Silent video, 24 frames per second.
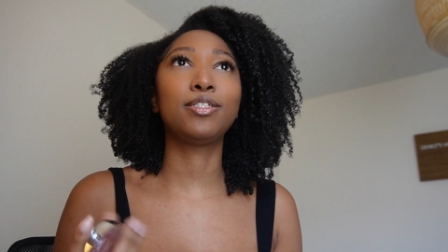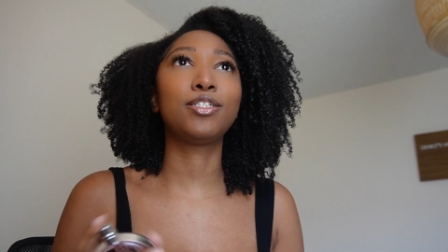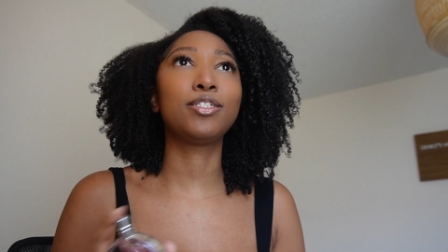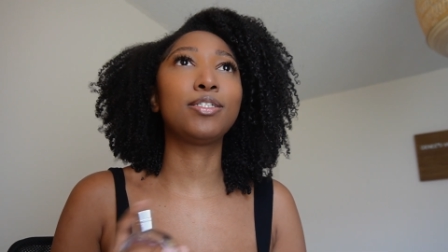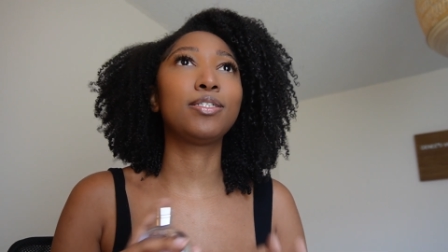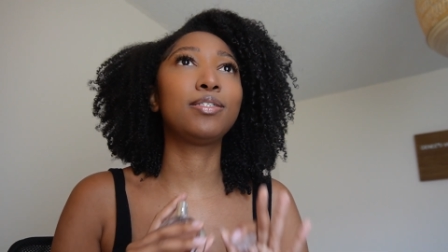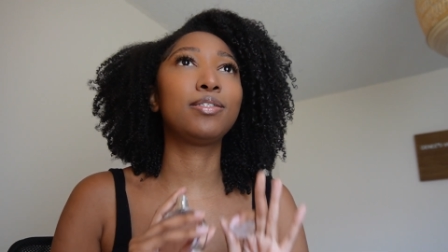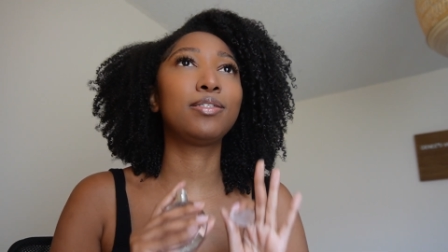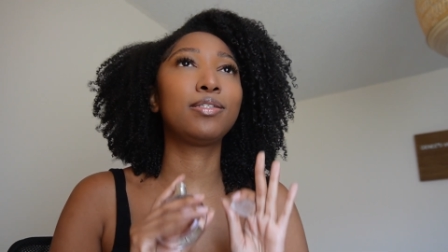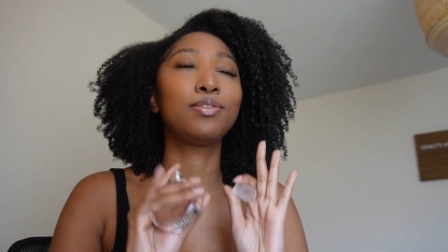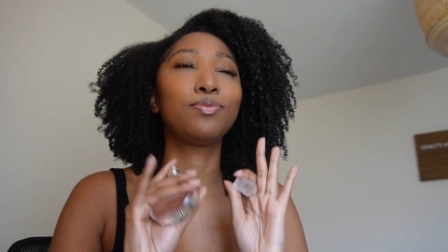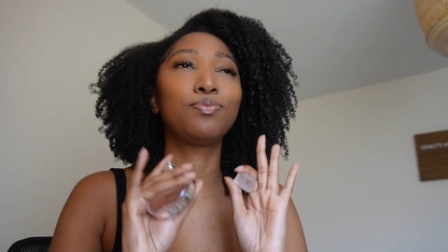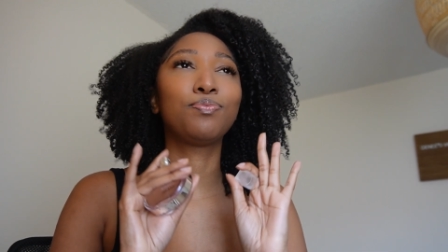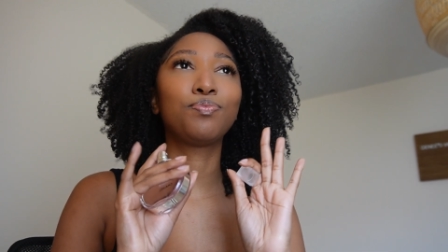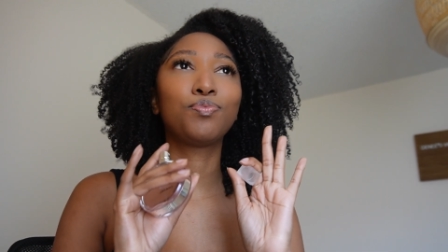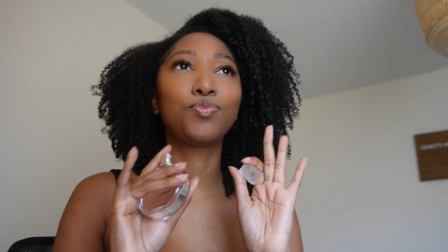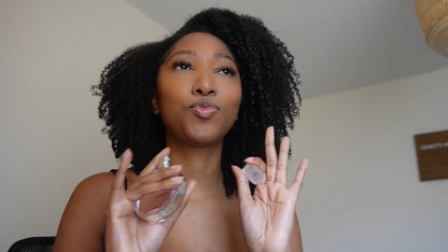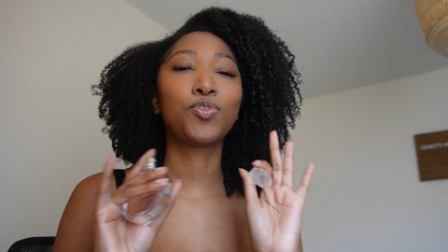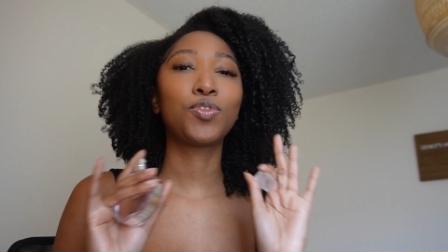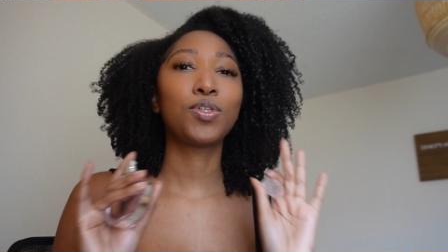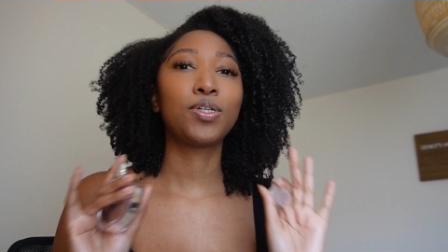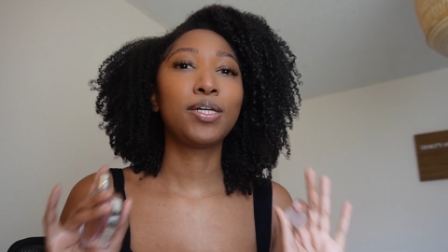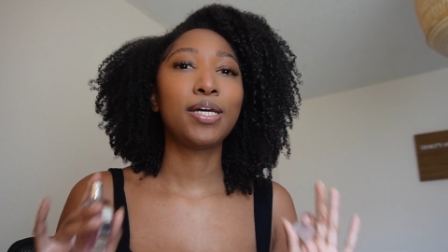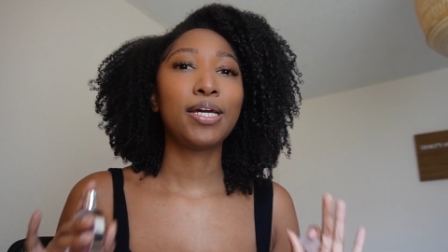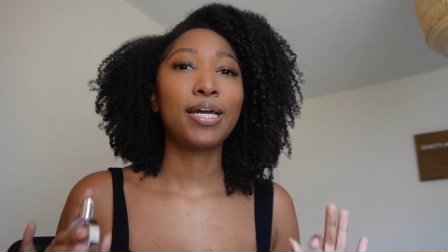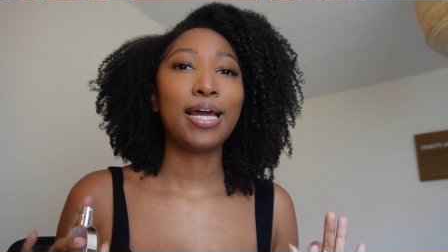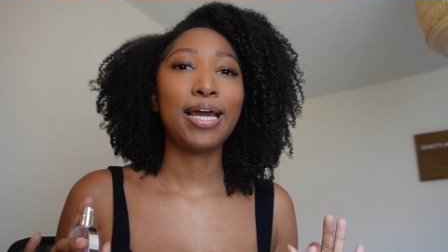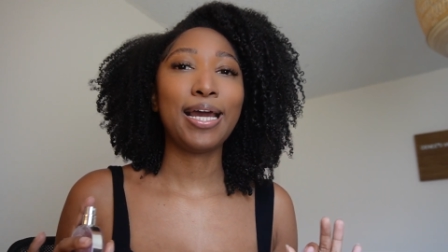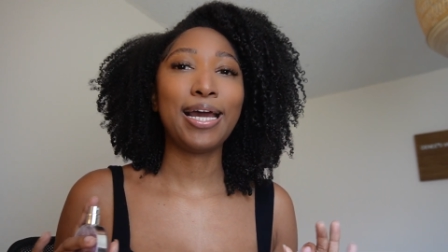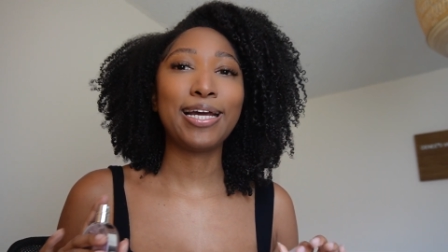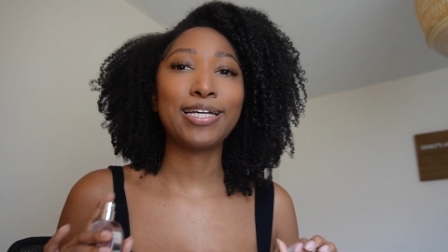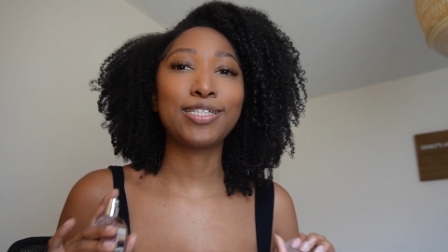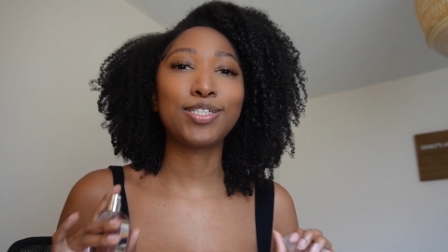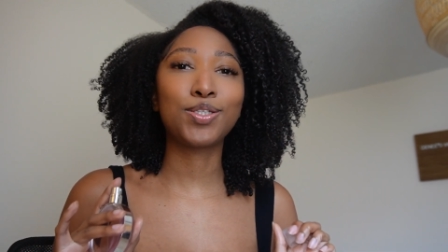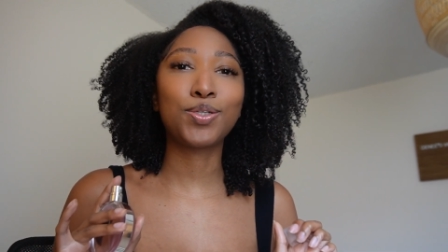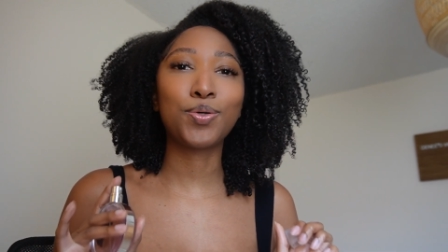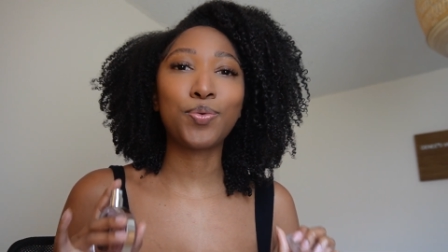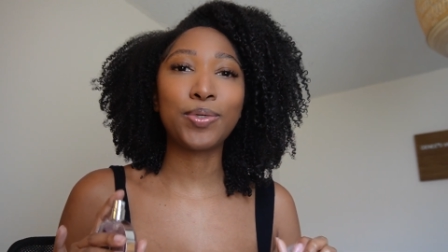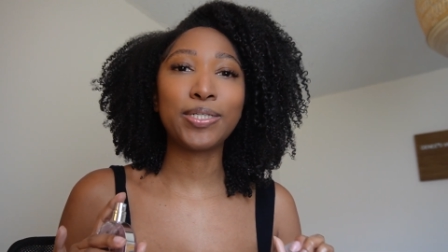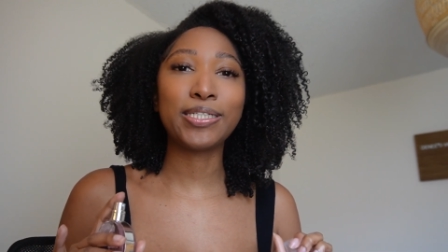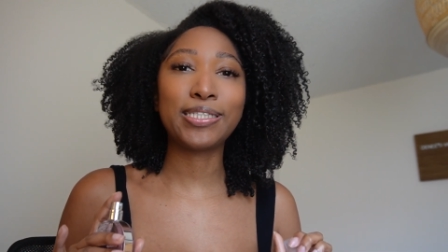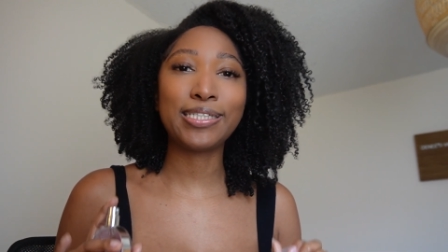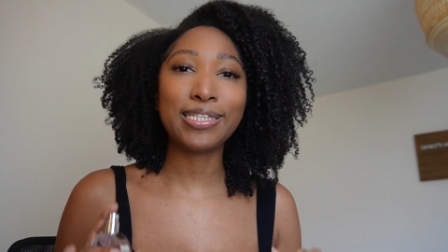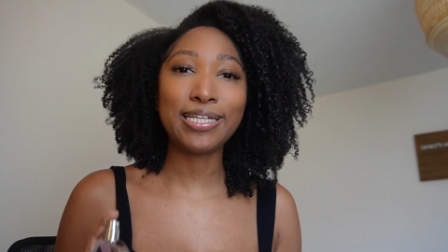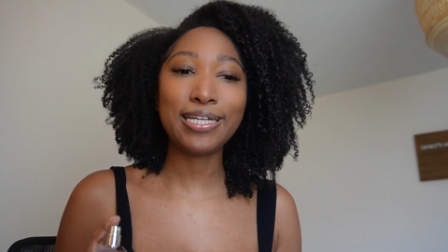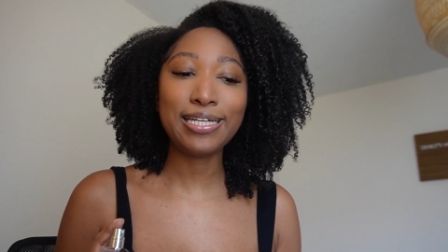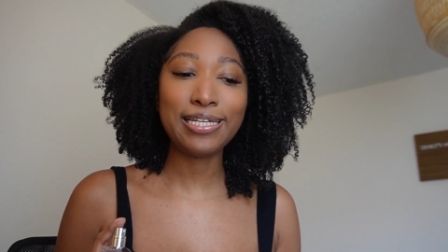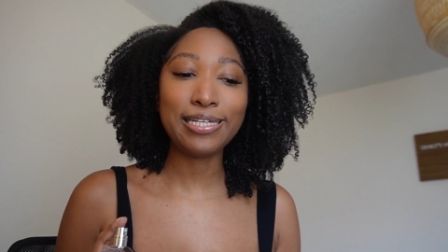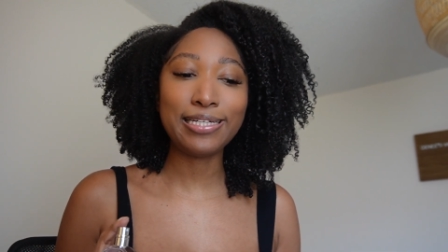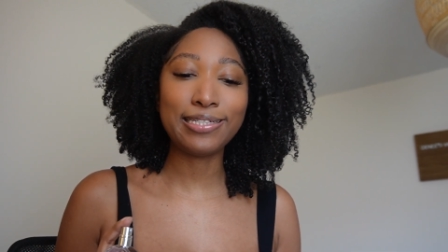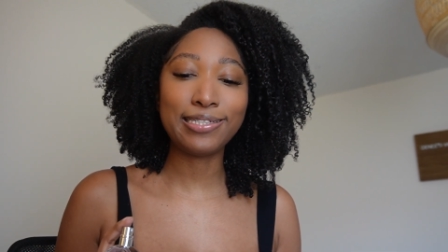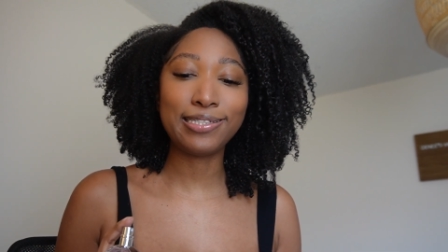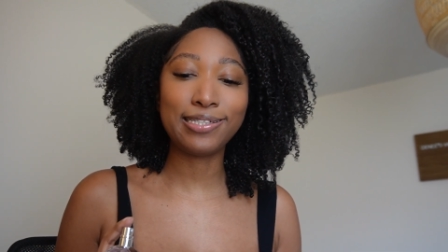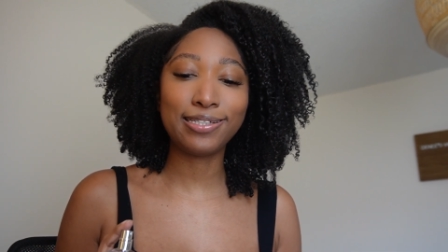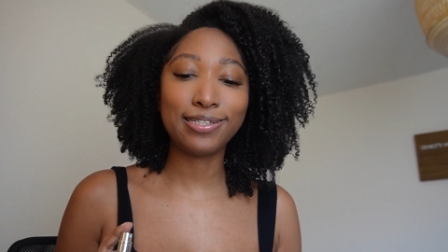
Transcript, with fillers: just exquisite.